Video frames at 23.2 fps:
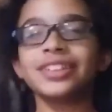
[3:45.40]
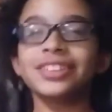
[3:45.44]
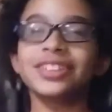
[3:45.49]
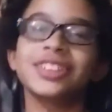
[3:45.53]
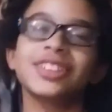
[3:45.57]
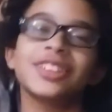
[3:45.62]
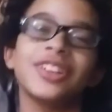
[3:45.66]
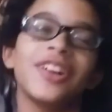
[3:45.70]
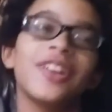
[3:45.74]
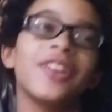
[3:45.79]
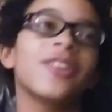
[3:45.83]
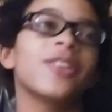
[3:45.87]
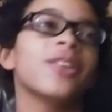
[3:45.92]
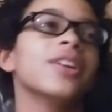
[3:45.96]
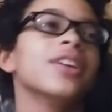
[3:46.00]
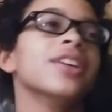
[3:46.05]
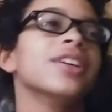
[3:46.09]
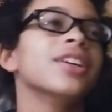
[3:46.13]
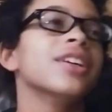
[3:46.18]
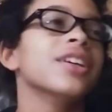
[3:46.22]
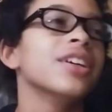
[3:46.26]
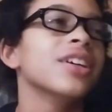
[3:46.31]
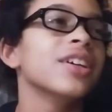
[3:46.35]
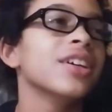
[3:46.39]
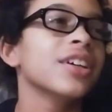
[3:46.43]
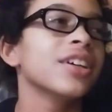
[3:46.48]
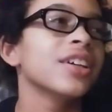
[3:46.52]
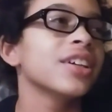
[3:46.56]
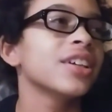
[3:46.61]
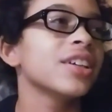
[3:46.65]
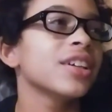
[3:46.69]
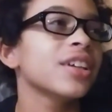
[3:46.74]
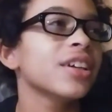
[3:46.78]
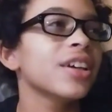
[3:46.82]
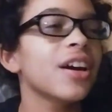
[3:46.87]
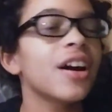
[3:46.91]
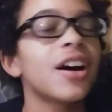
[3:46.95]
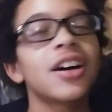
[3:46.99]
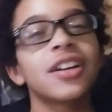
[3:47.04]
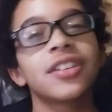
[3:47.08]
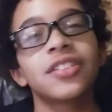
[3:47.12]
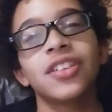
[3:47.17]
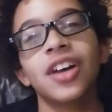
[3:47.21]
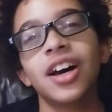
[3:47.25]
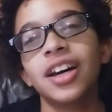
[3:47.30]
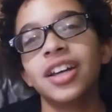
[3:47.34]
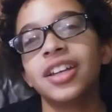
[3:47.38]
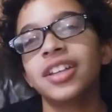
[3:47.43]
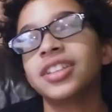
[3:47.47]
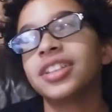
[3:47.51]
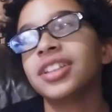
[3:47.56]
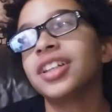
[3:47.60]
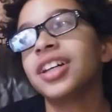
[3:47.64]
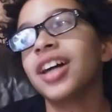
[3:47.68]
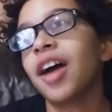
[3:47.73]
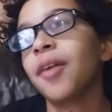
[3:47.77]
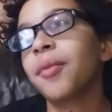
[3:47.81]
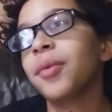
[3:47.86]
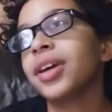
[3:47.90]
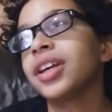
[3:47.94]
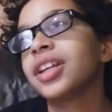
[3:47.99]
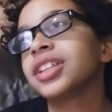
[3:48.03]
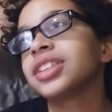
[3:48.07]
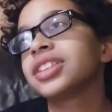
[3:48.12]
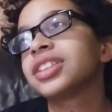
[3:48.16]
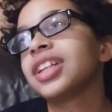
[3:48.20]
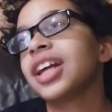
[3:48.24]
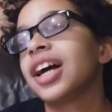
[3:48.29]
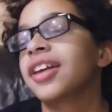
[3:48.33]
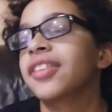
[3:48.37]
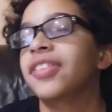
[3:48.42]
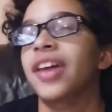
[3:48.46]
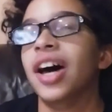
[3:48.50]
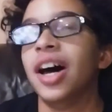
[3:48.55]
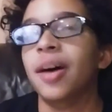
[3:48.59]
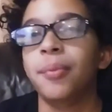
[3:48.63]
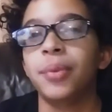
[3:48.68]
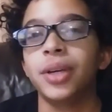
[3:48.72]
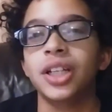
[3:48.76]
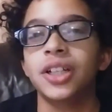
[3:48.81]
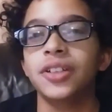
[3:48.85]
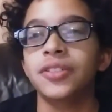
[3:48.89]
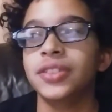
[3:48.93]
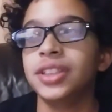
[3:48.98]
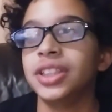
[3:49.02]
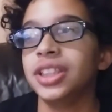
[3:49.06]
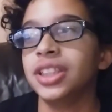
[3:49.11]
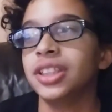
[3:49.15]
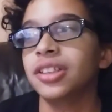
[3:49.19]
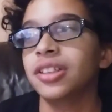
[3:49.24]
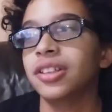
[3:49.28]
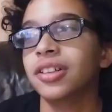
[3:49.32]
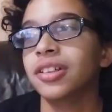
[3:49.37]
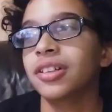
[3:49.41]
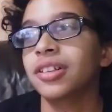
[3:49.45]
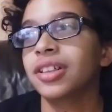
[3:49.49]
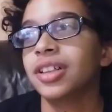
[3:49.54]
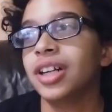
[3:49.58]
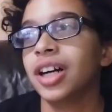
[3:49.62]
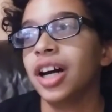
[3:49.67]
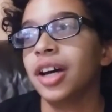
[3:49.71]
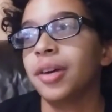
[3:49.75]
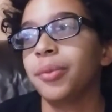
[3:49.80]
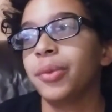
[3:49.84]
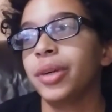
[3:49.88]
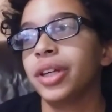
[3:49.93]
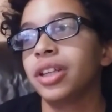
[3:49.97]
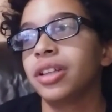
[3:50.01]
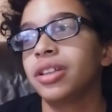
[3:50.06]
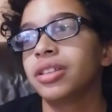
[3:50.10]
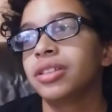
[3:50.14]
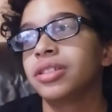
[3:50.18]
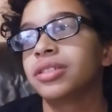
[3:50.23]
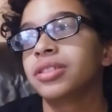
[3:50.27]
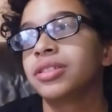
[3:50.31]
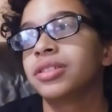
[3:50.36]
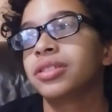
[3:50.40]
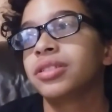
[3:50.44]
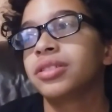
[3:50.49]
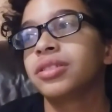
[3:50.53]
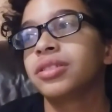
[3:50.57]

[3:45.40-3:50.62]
so, yeah, it's not that big of a deal. I mean,